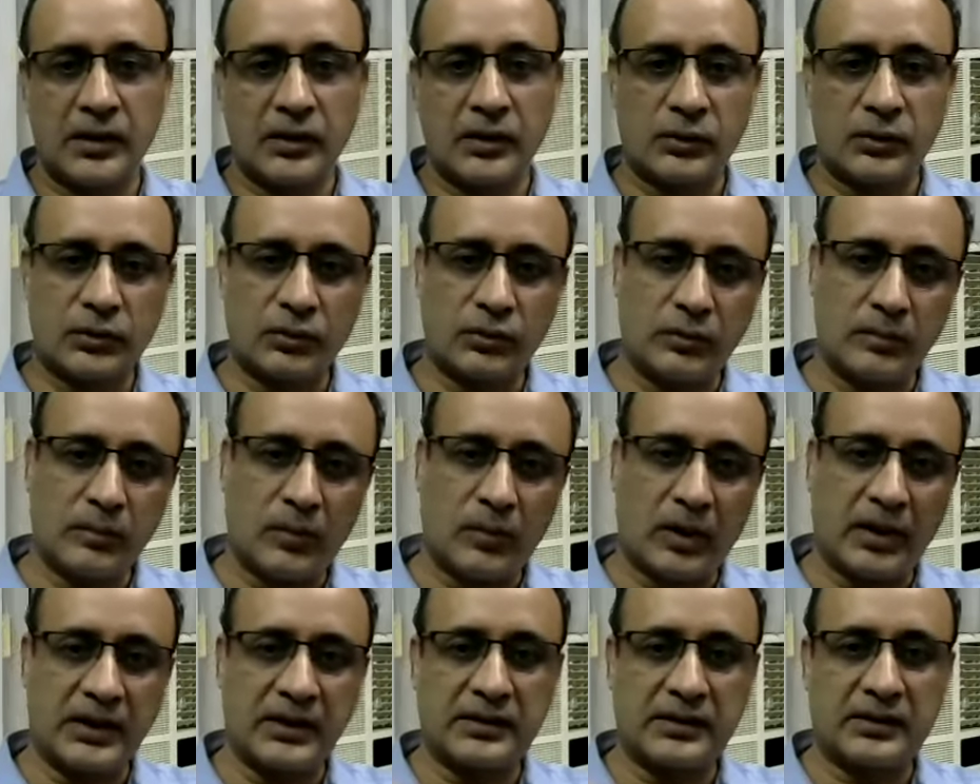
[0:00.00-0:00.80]
to
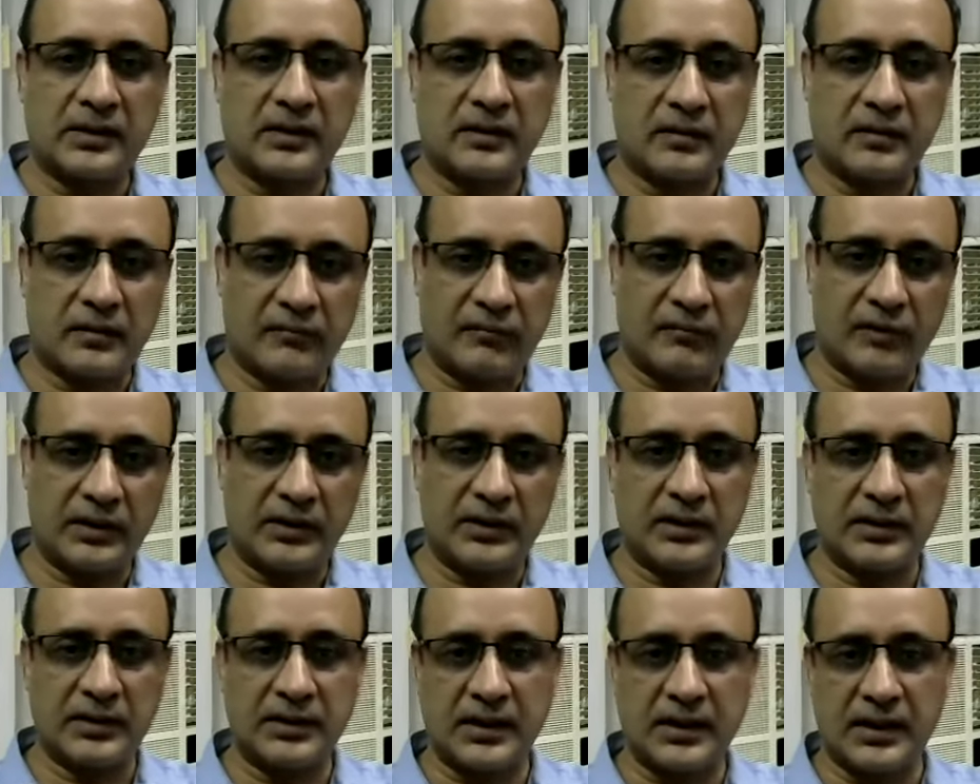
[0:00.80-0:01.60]
monitor
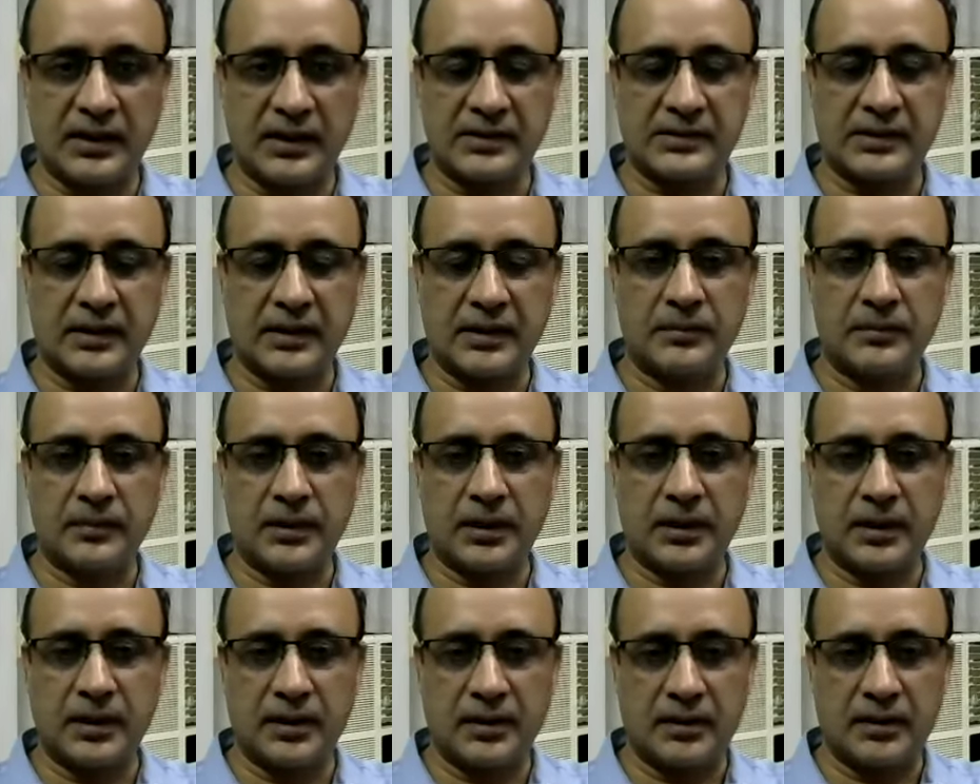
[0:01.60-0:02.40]
whether there is some
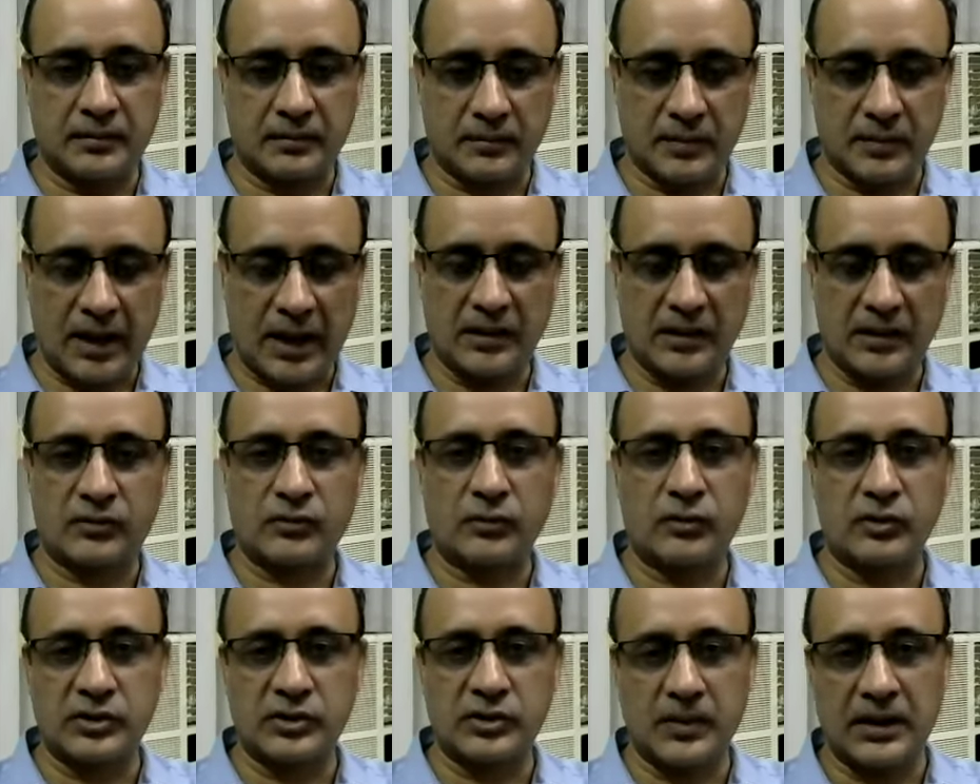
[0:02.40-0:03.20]

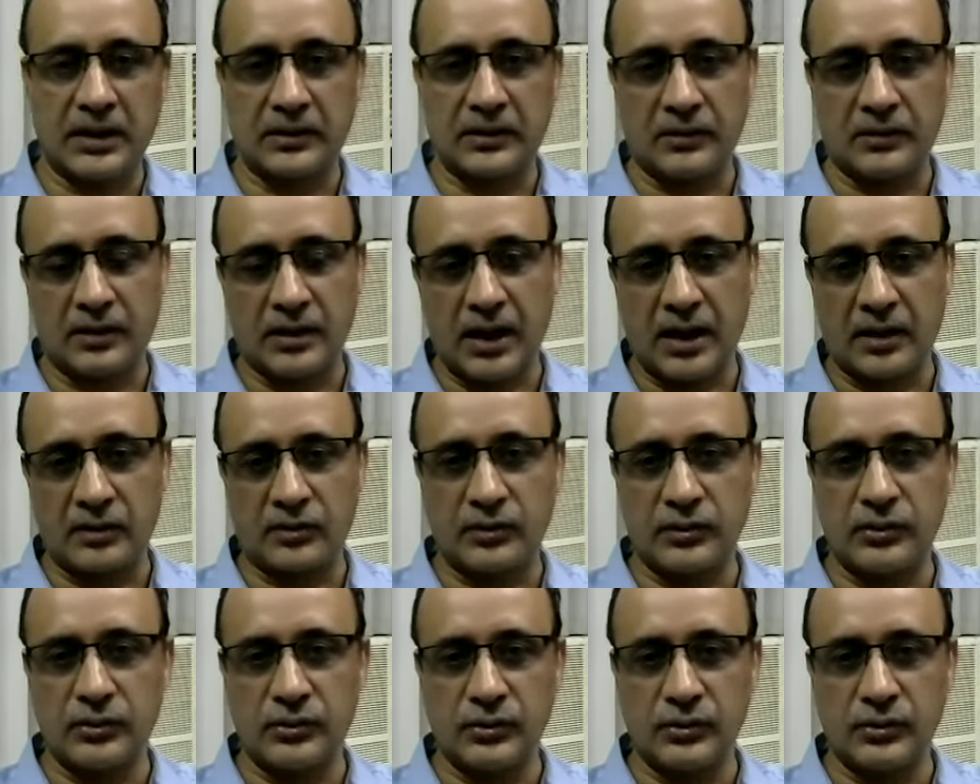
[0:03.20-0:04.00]
encroachment on
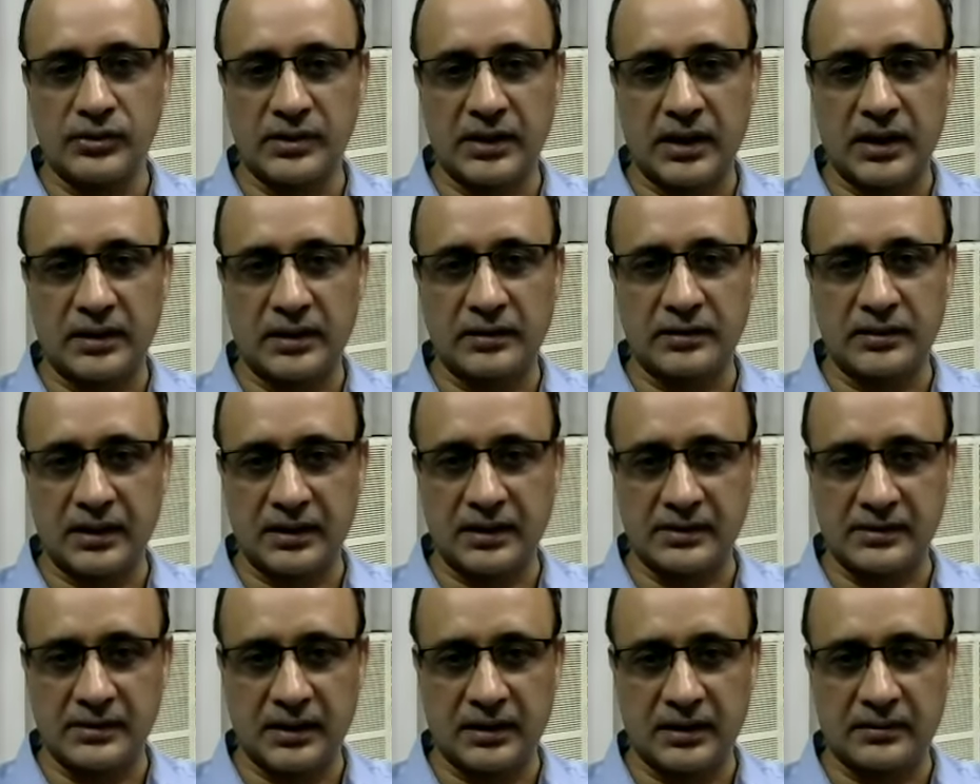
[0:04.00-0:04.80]
ROUs and
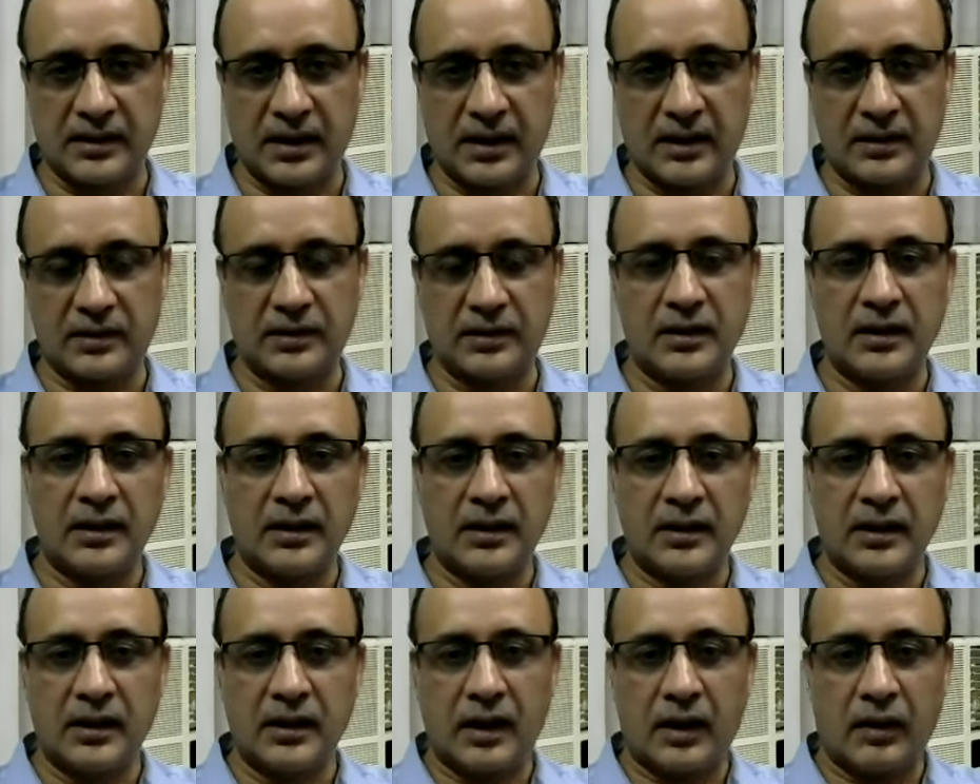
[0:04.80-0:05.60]
things like that,
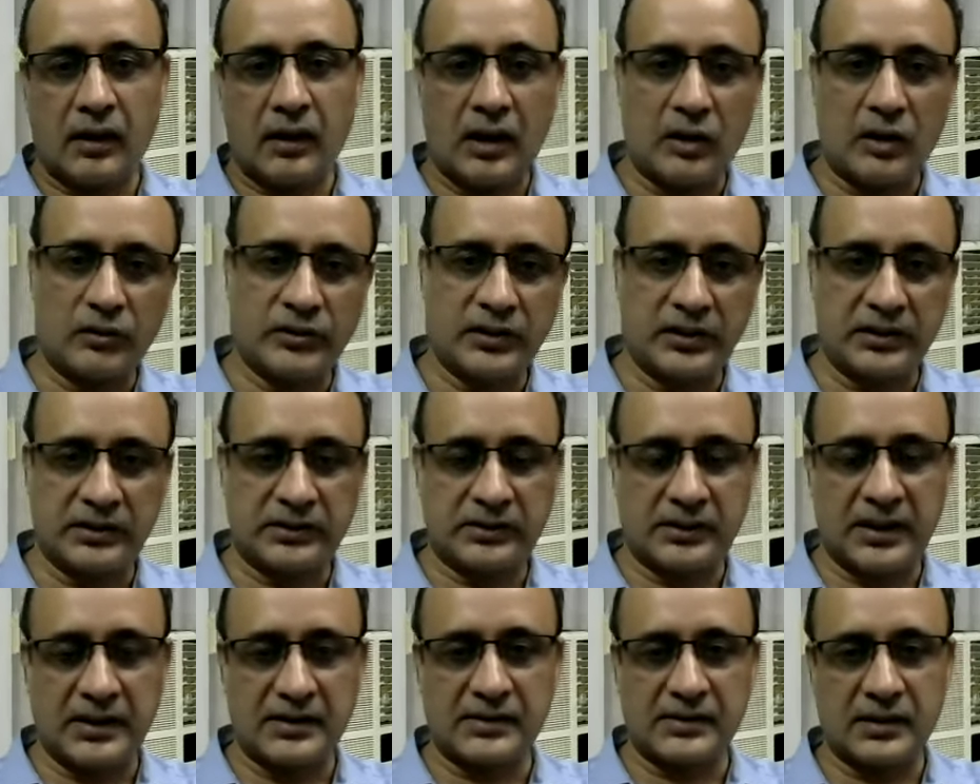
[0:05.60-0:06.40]
how the
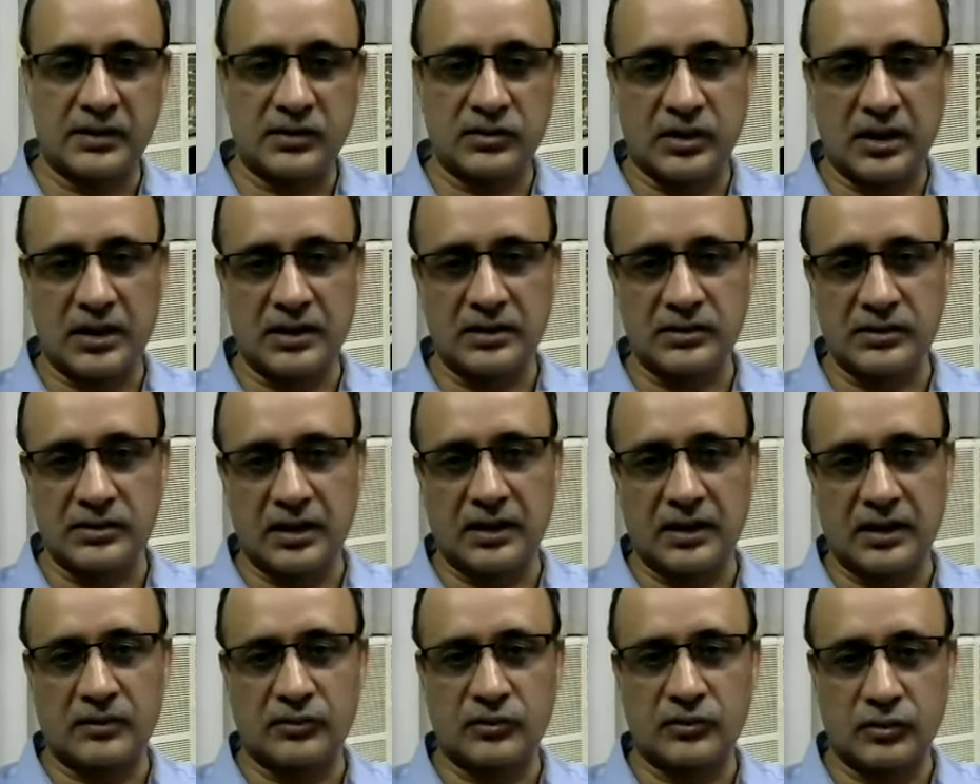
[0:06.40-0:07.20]
things are
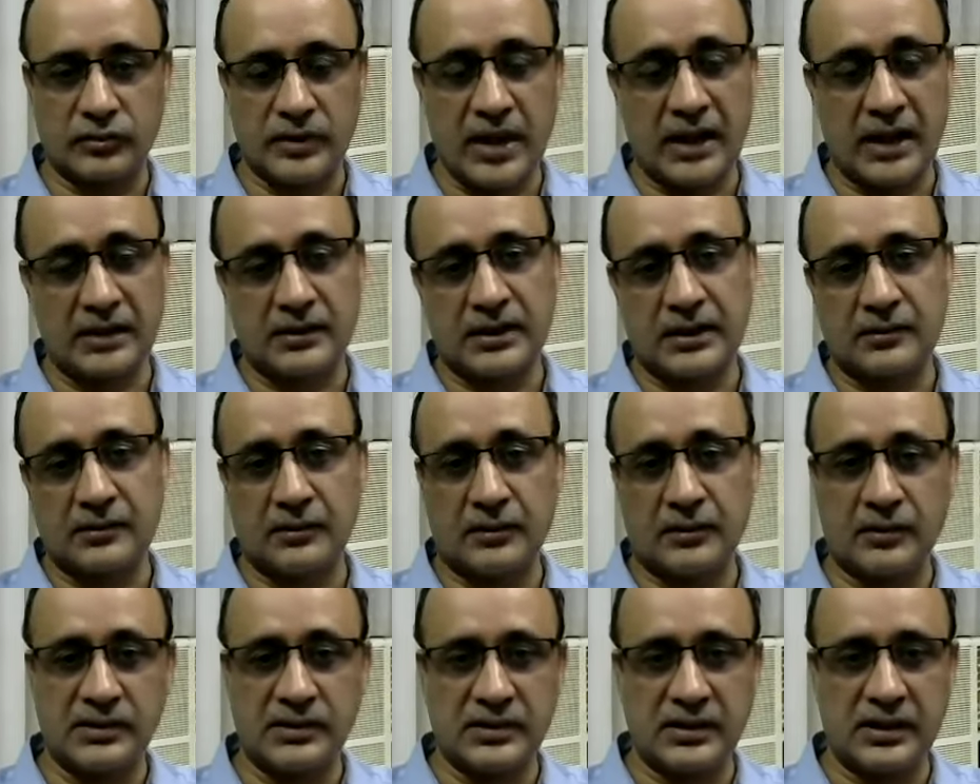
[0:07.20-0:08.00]
changing. So that
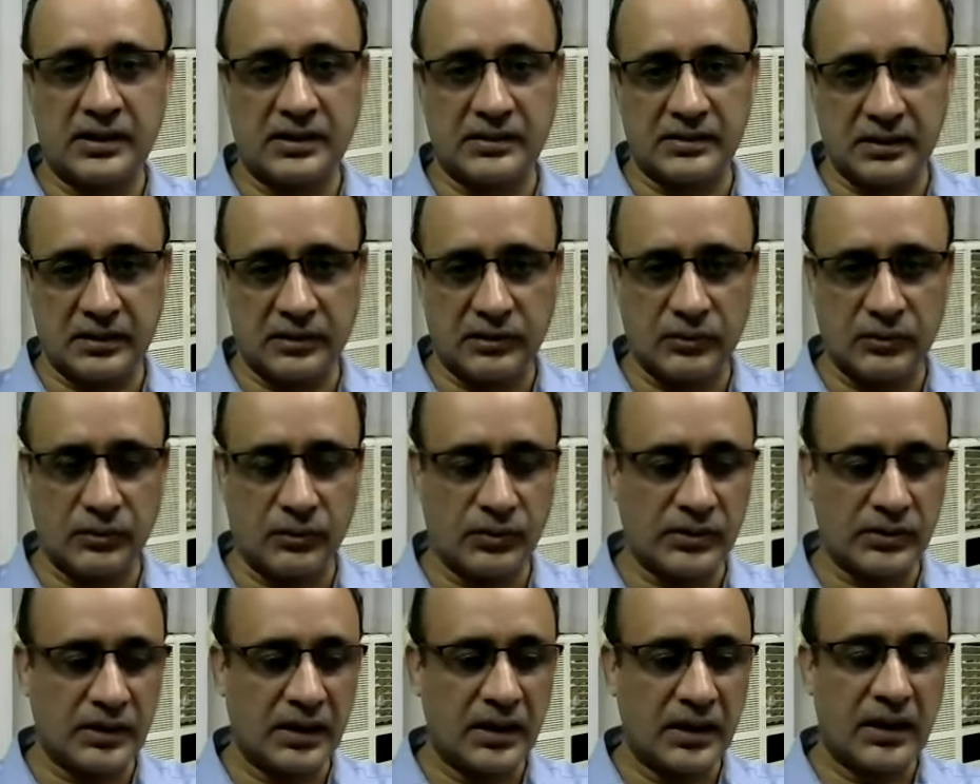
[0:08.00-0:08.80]
technology is in
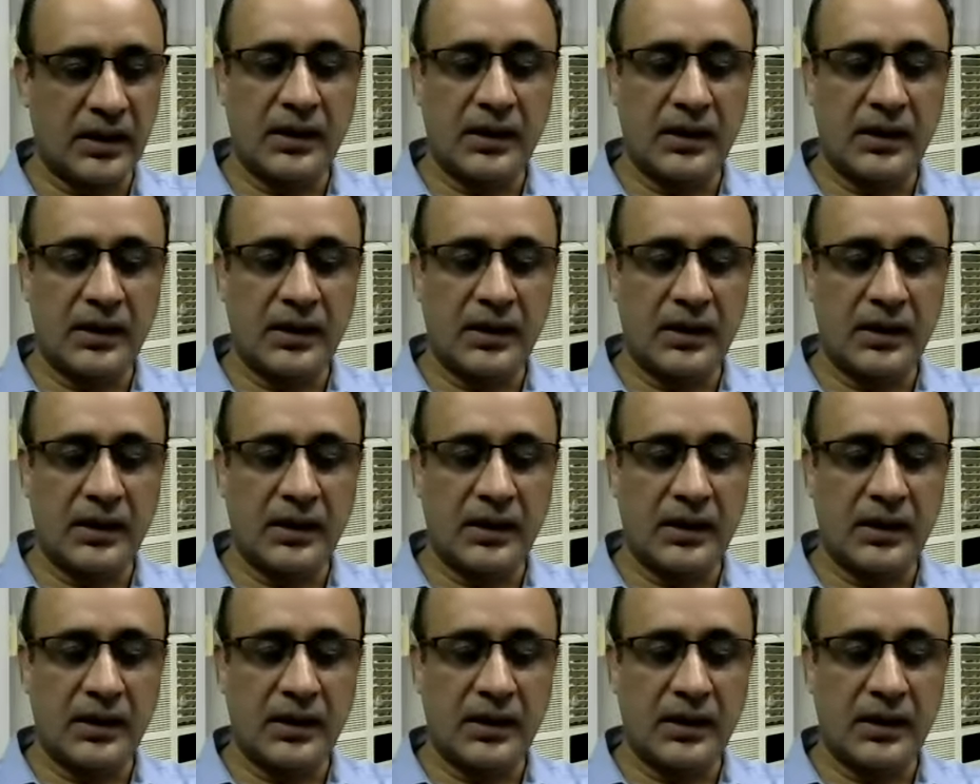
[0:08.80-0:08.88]
use.